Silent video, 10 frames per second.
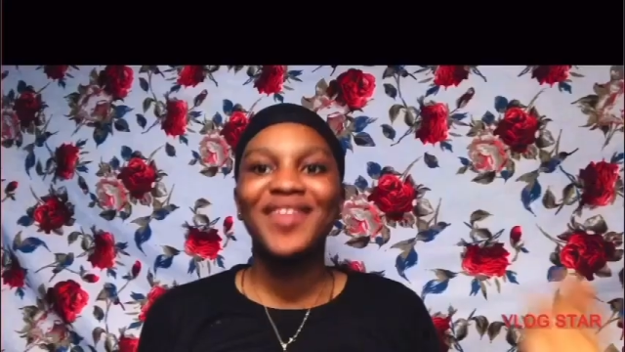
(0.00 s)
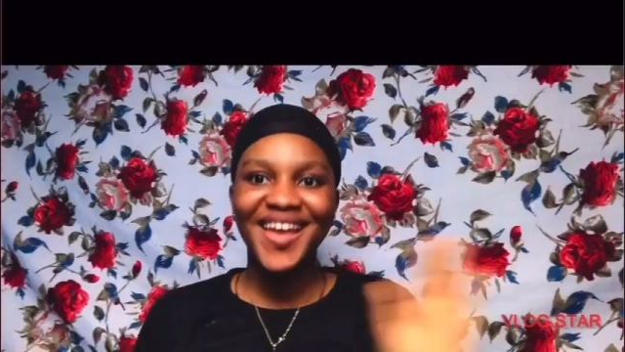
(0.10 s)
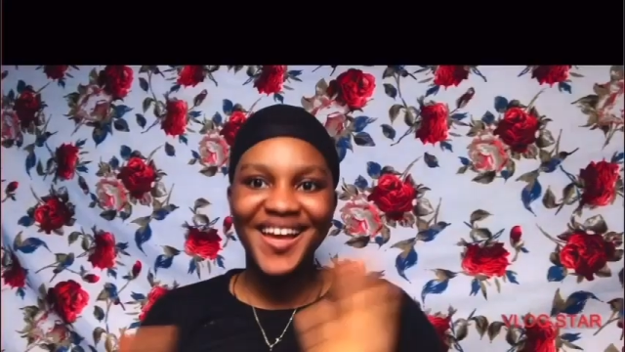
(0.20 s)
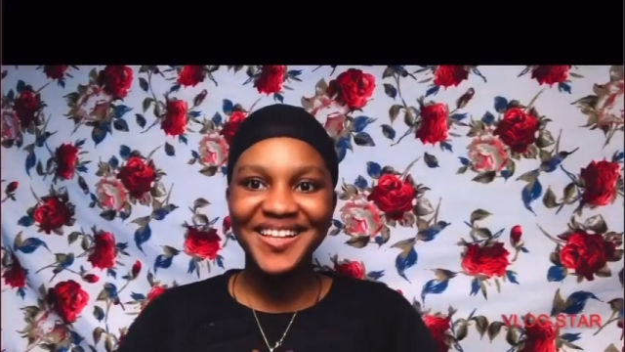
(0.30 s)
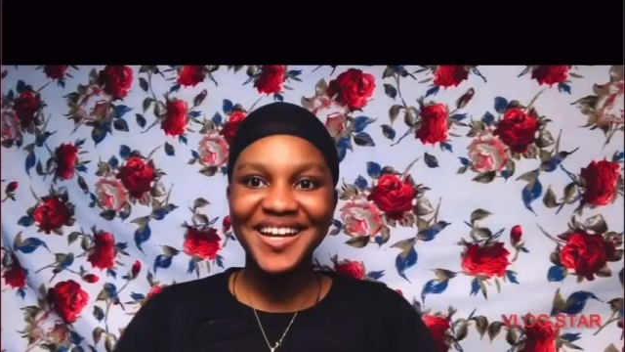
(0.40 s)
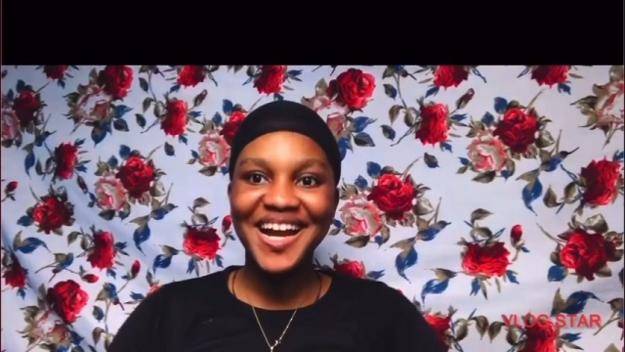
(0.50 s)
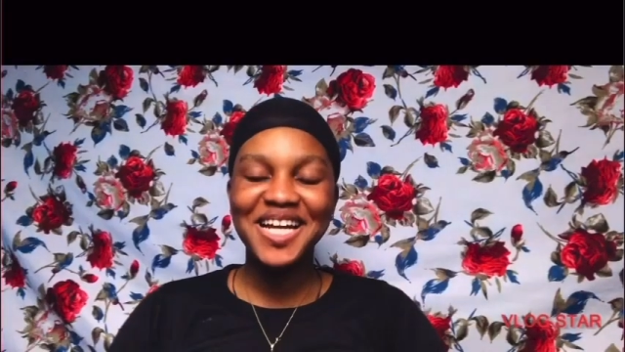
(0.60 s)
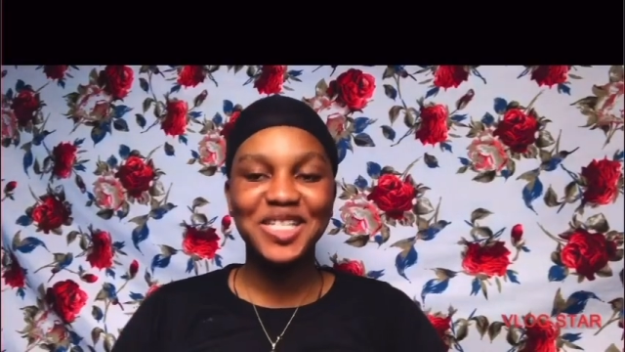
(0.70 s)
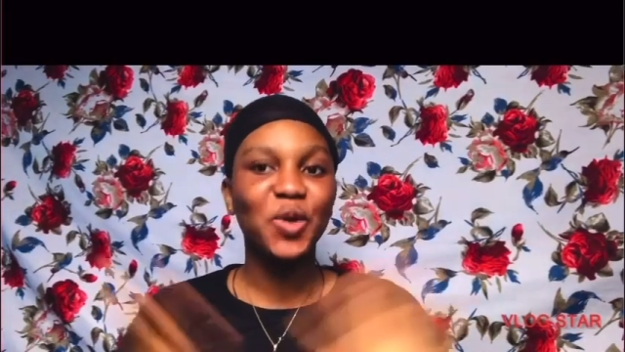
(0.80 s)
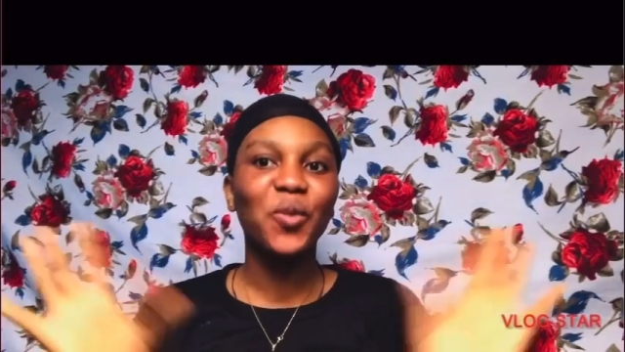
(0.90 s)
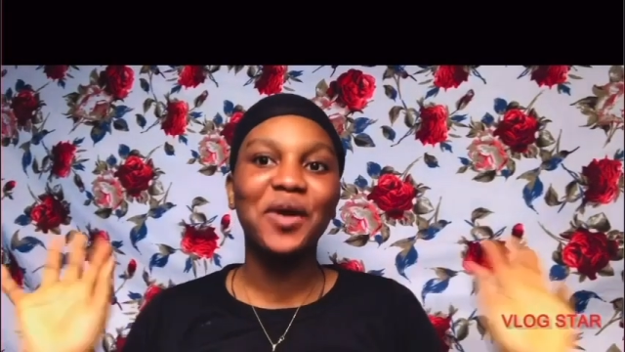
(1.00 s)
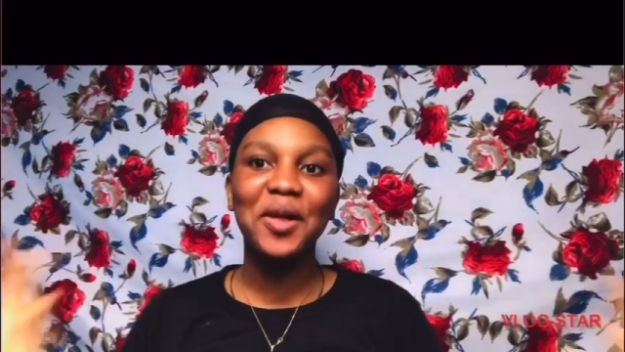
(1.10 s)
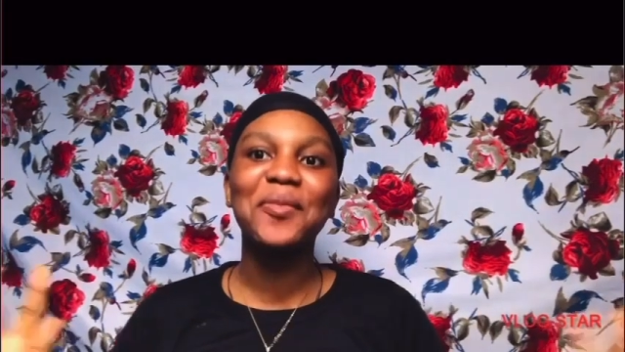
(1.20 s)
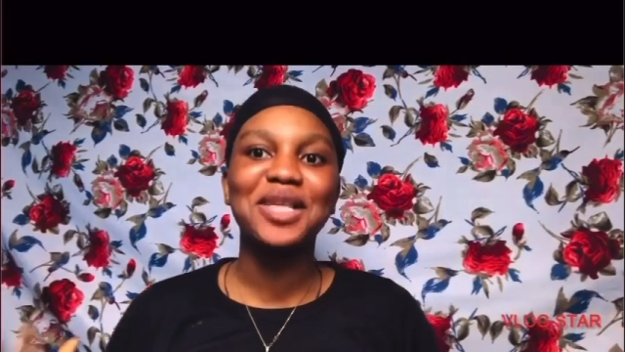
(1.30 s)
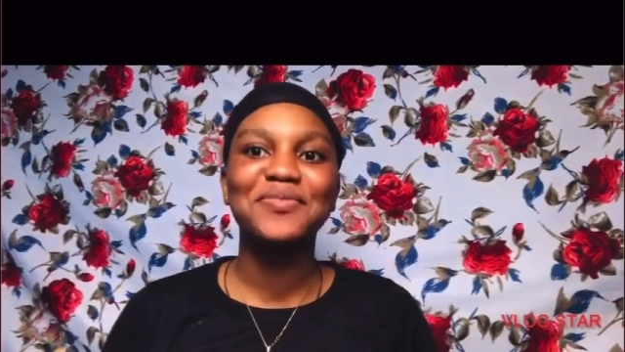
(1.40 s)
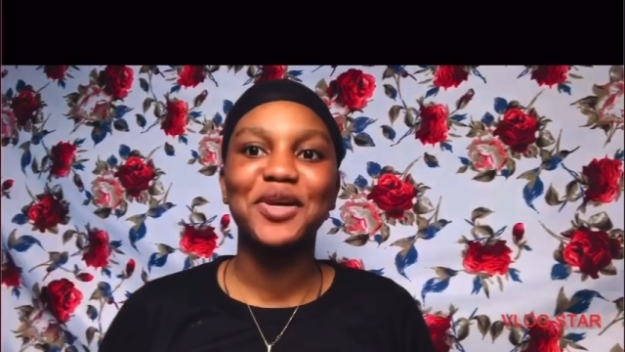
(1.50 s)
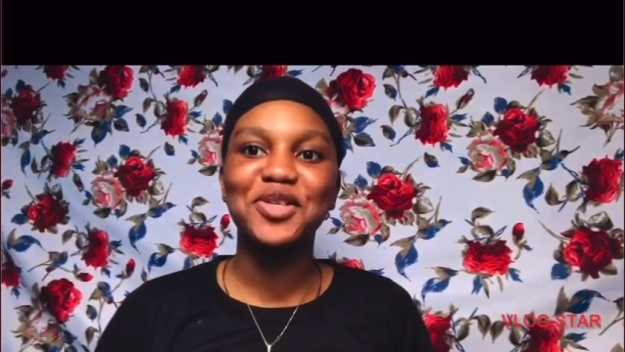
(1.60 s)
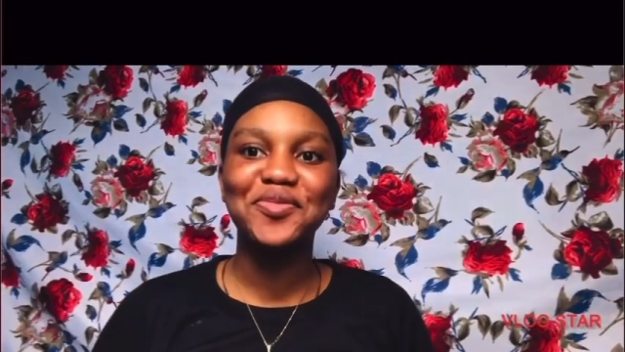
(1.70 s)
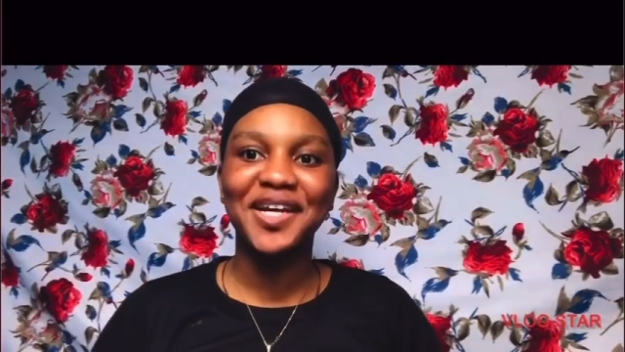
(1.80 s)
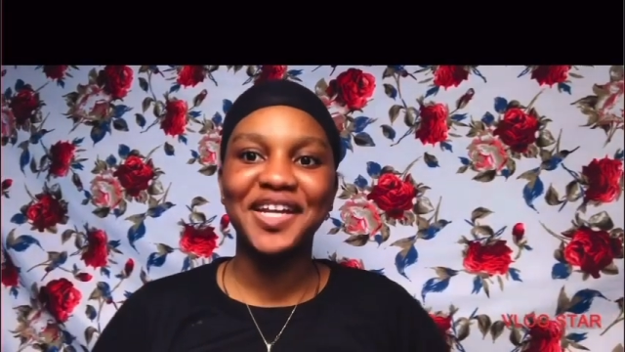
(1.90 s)
Hello guys, welcome back to my YouTube
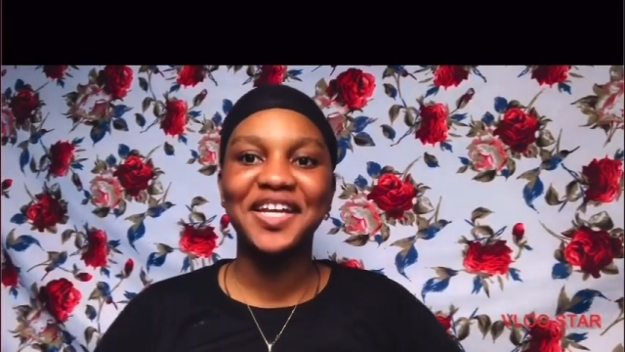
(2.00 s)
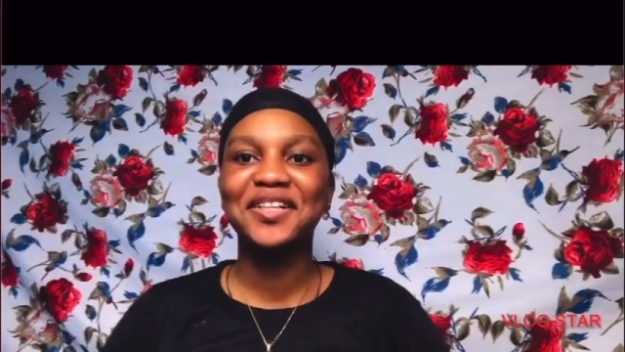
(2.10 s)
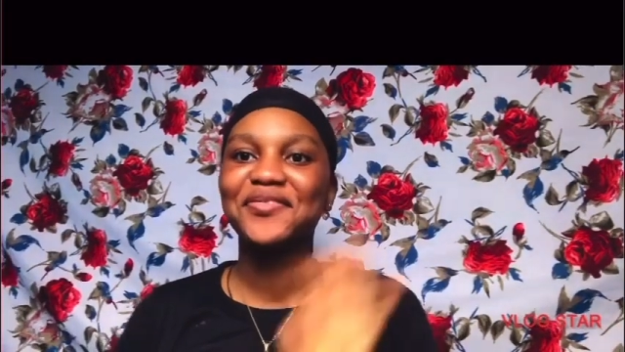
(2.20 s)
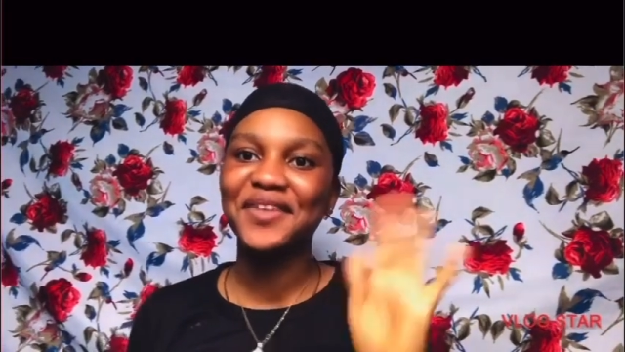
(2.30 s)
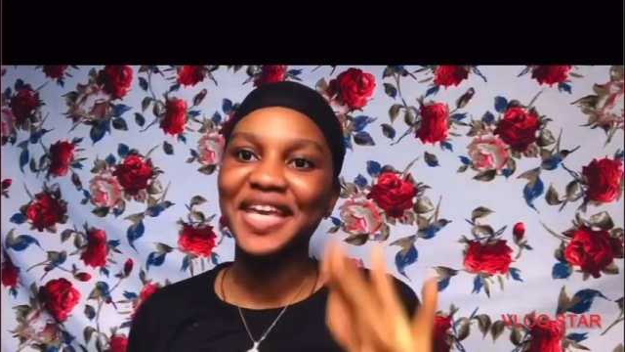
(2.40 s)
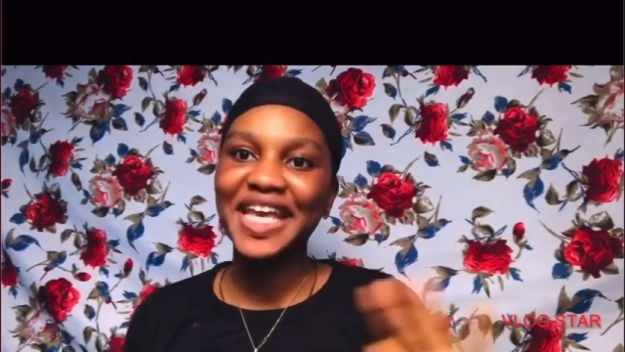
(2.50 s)
channel, Vicky.